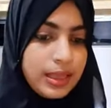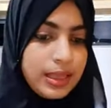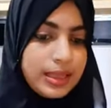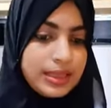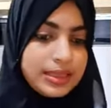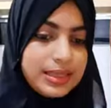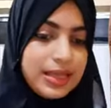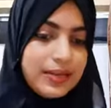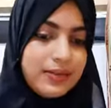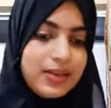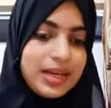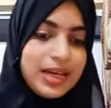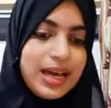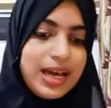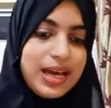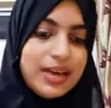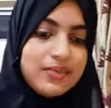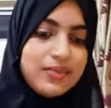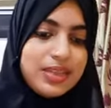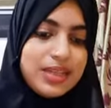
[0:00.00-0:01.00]
Then we
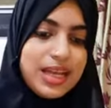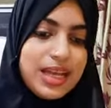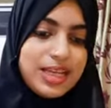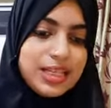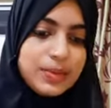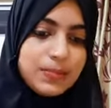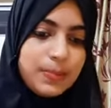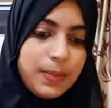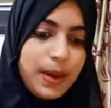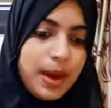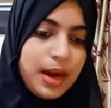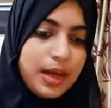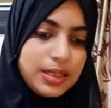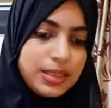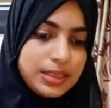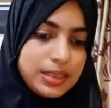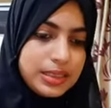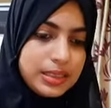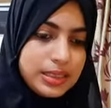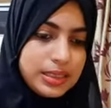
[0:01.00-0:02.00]
have the next
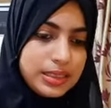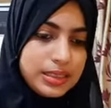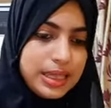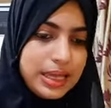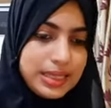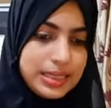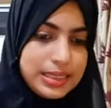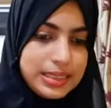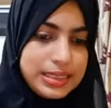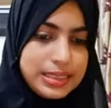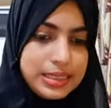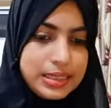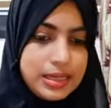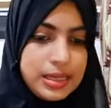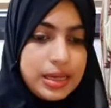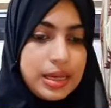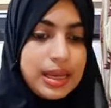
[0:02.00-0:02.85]
part, that is,